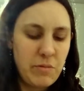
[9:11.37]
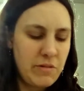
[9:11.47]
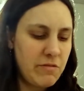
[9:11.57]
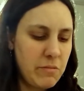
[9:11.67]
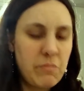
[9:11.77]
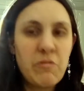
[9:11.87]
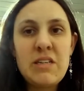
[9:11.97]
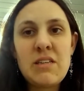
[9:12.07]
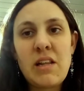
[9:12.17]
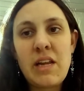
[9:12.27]
We've
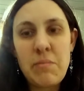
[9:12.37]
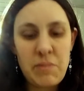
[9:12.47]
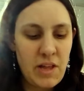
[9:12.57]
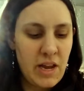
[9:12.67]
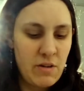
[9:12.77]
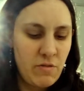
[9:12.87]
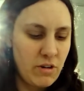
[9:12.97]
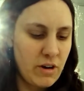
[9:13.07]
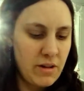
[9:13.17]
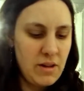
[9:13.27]
recently applied
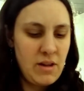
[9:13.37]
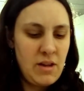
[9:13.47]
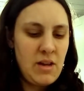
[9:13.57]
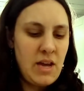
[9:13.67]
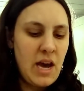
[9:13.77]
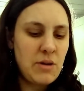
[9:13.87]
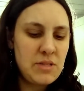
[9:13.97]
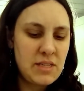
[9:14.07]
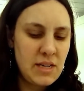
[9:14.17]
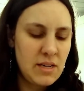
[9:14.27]
for
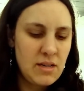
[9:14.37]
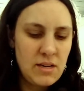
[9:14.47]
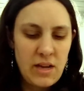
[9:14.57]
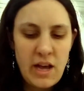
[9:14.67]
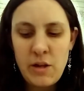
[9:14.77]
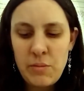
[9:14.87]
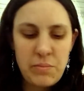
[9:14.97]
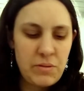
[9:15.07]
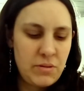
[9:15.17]
housing help.